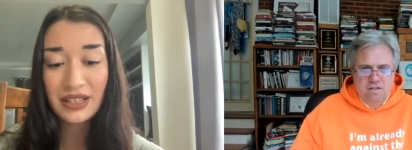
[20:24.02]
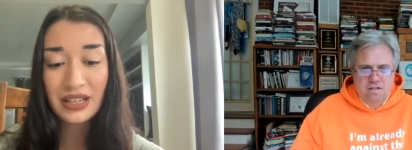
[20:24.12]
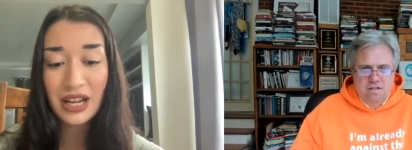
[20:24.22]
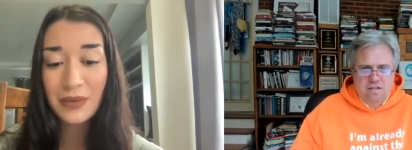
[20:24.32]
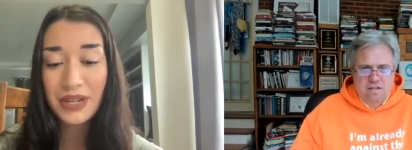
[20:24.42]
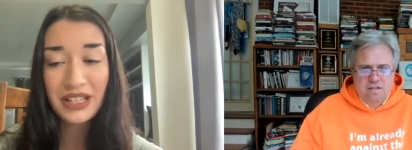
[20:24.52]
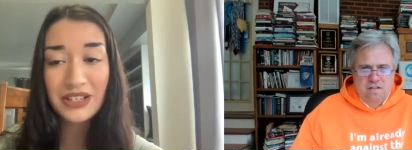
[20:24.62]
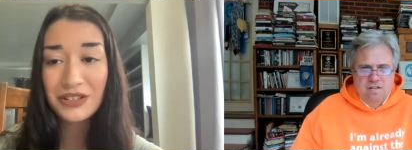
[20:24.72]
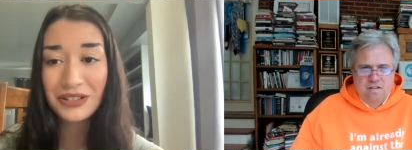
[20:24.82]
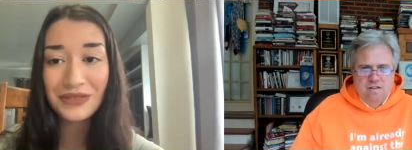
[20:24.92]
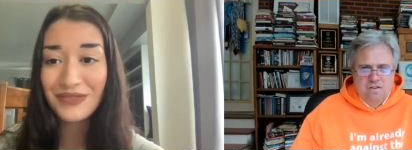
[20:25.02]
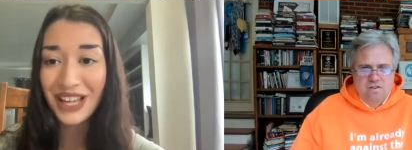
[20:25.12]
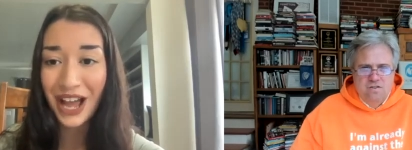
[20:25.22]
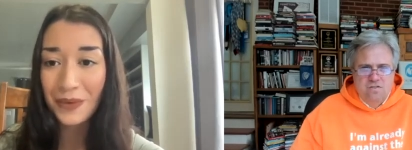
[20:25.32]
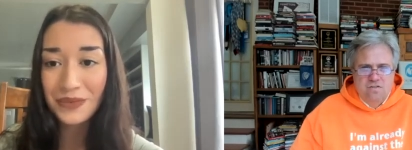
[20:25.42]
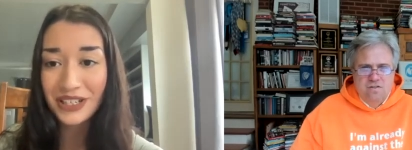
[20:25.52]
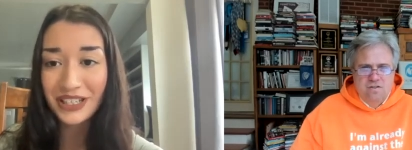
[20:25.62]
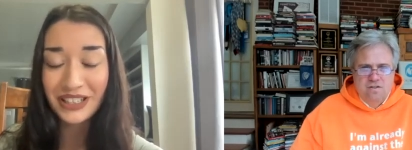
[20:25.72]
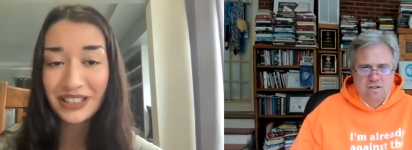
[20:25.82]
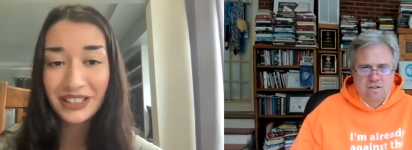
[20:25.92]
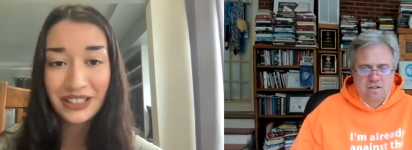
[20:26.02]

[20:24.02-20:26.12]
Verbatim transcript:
Speaker 1: I mean, this shouldn't be happening.